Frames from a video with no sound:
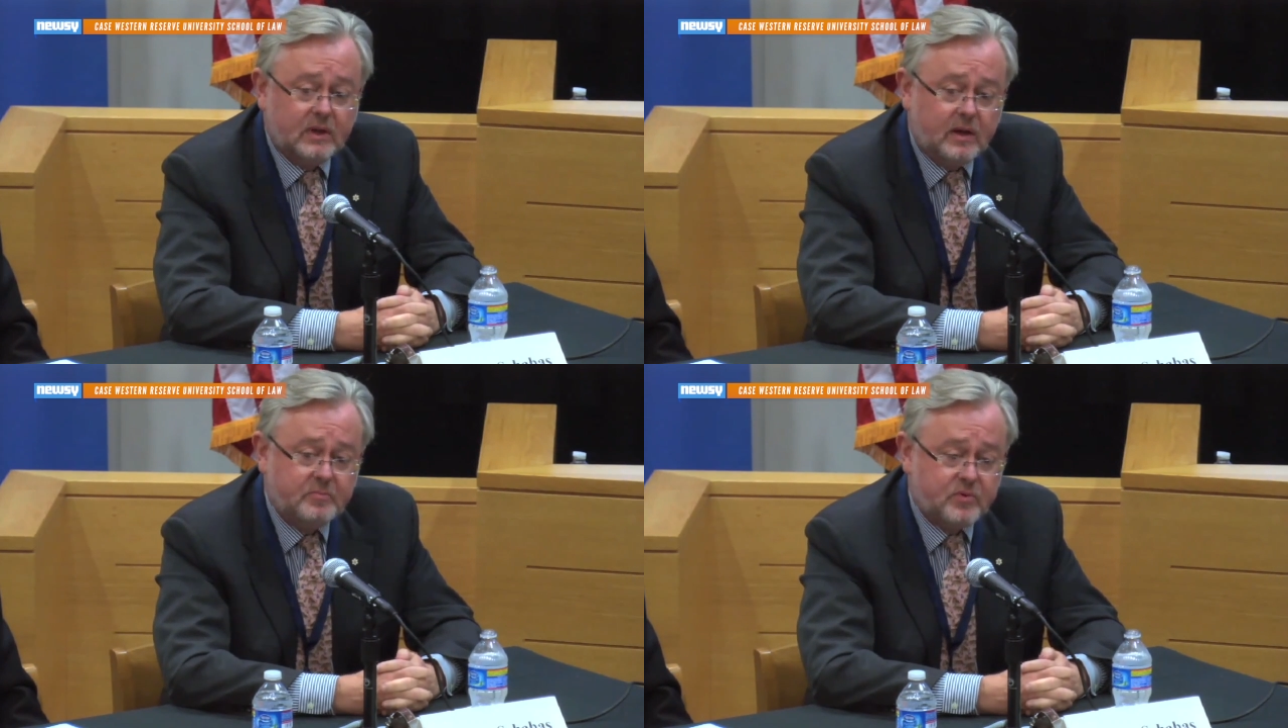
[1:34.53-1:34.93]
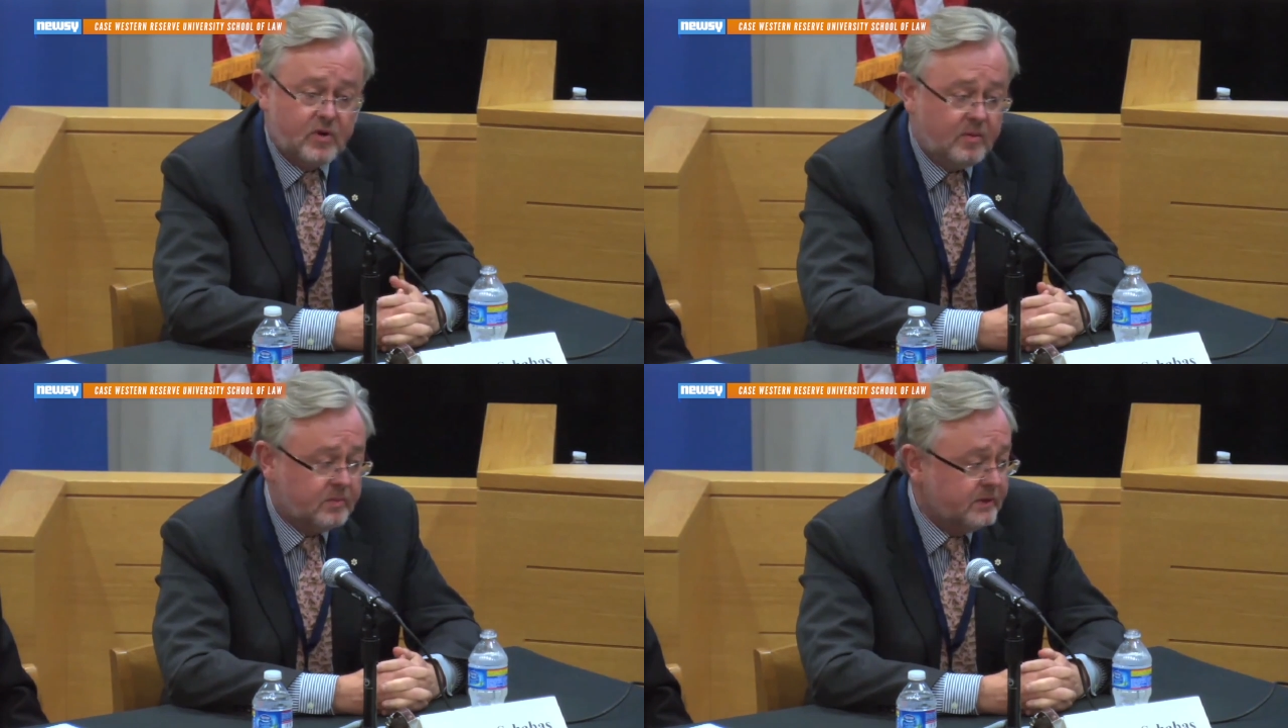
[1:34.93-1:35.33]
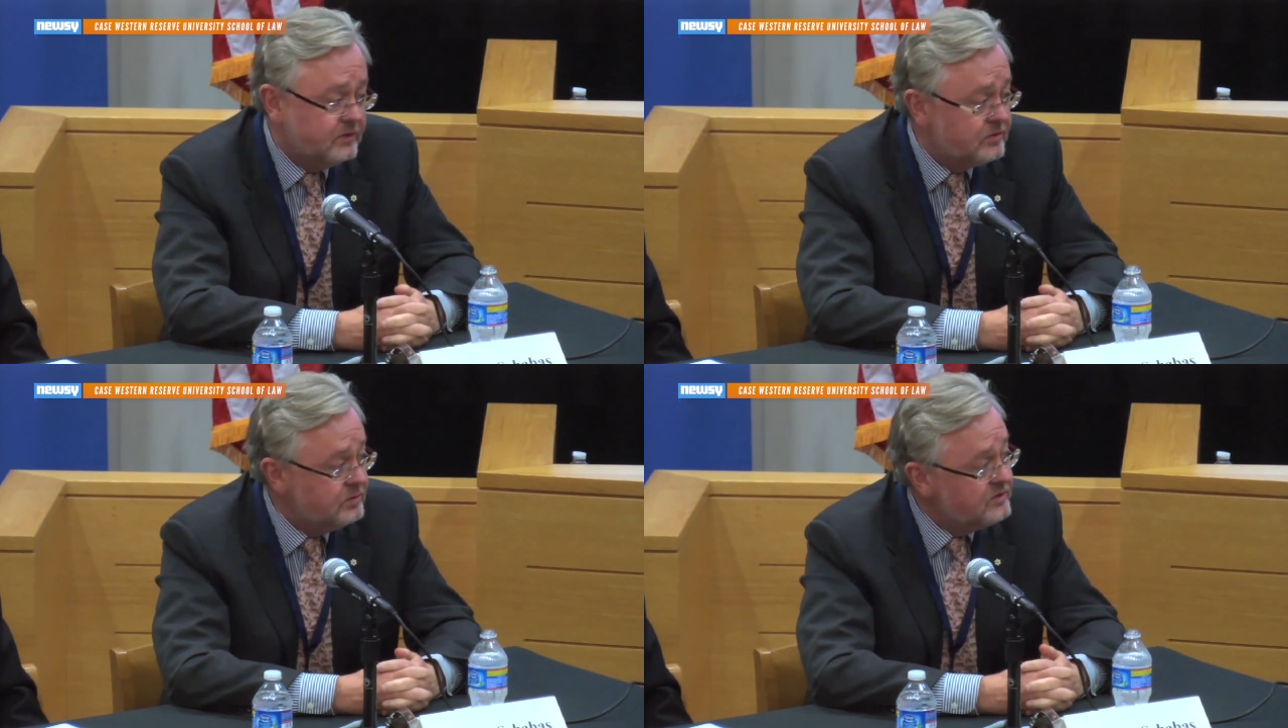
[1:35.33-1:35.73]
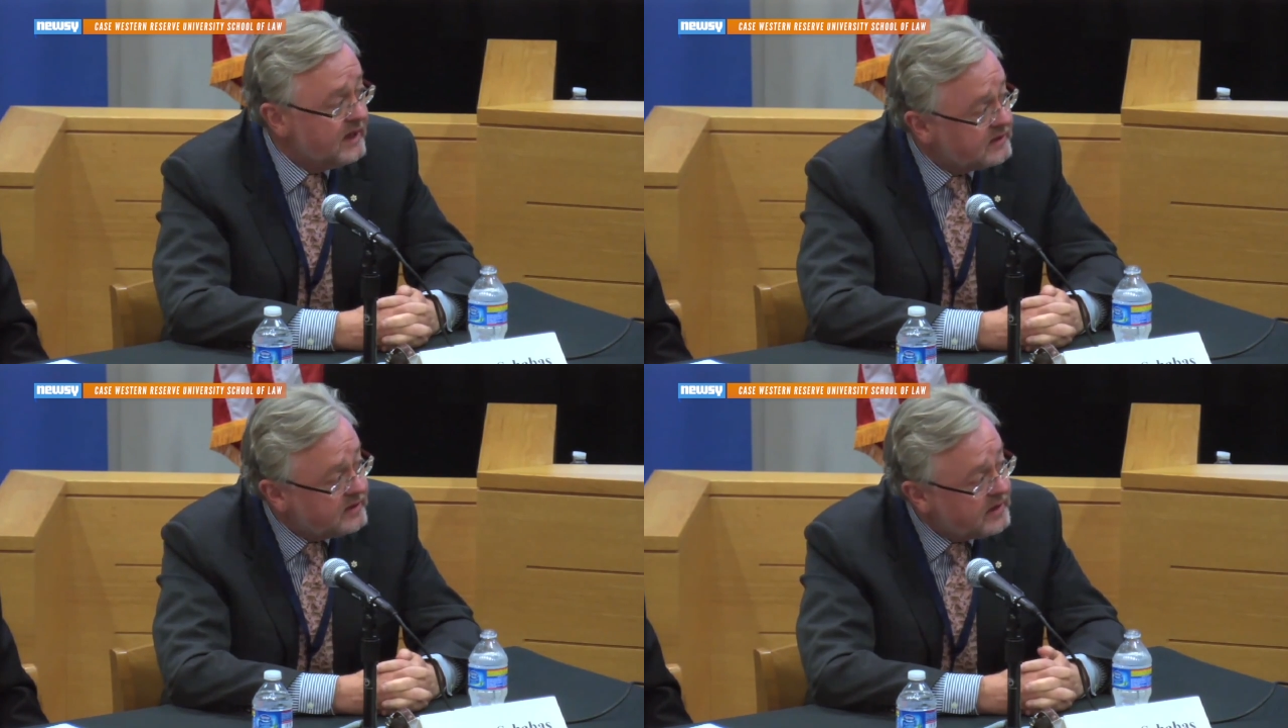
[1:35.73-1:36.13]
I'd probably choose
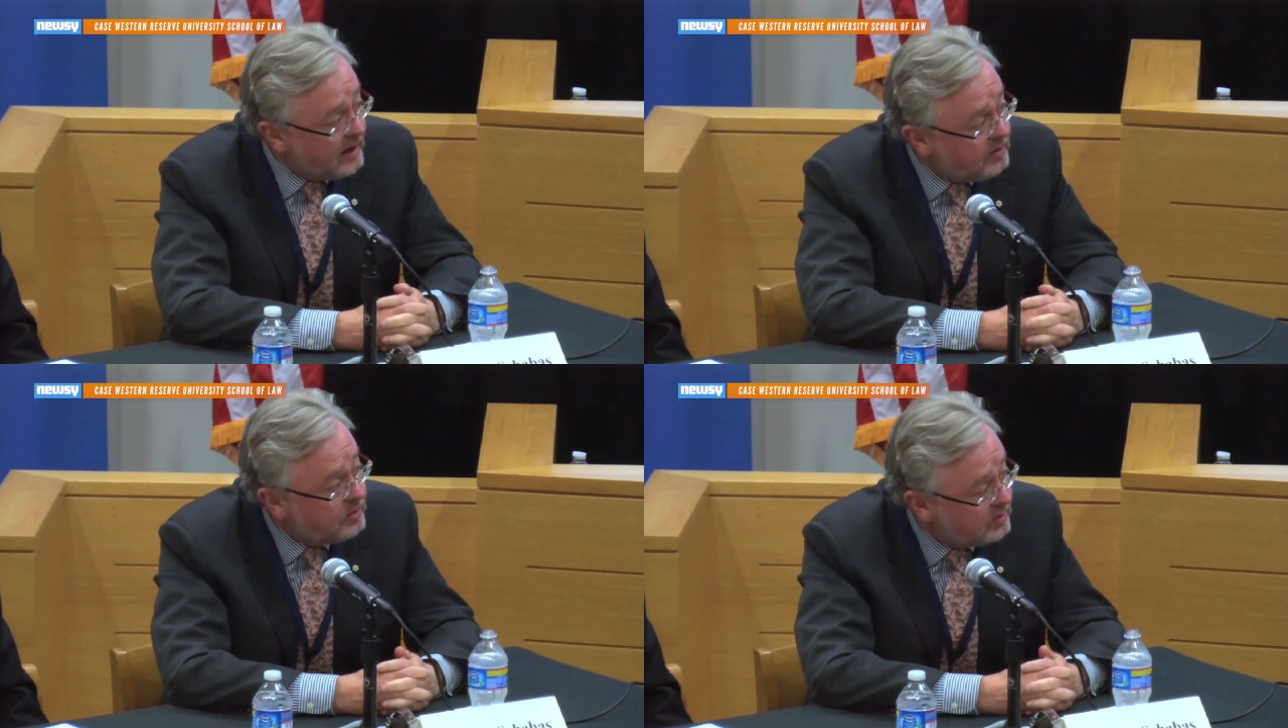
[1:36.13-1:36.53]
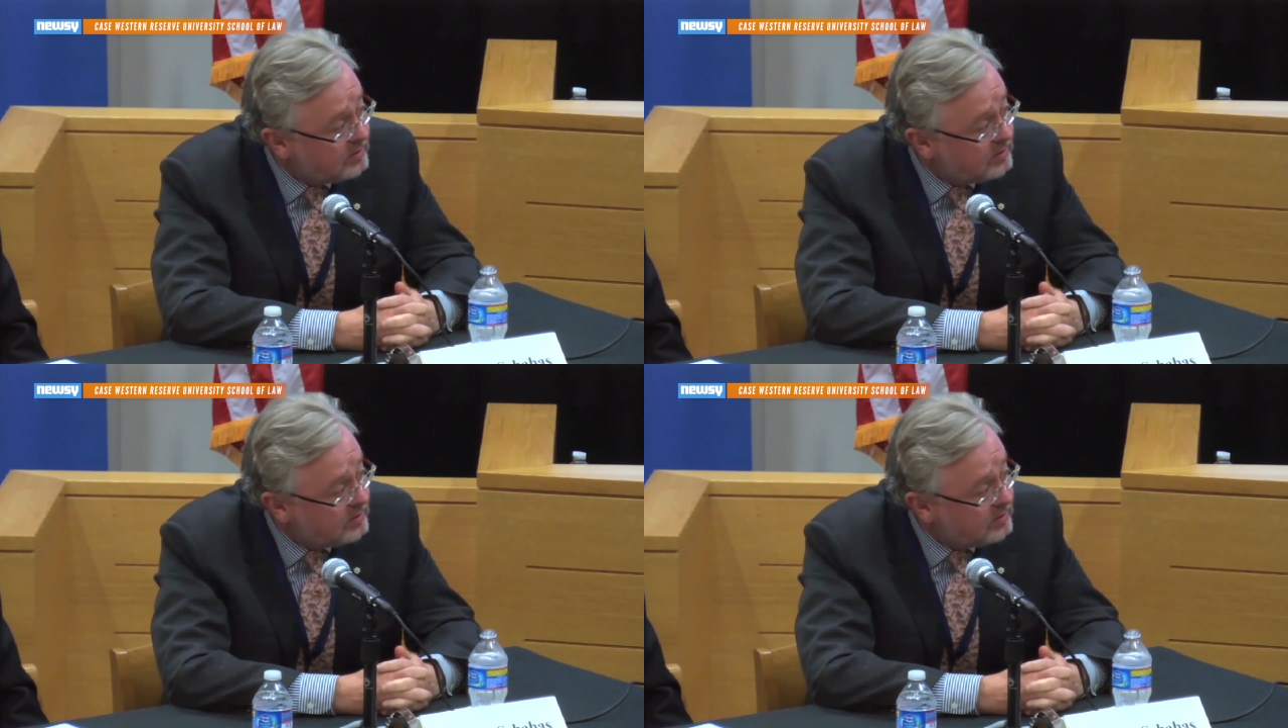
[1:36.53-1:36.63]
Netanyahu.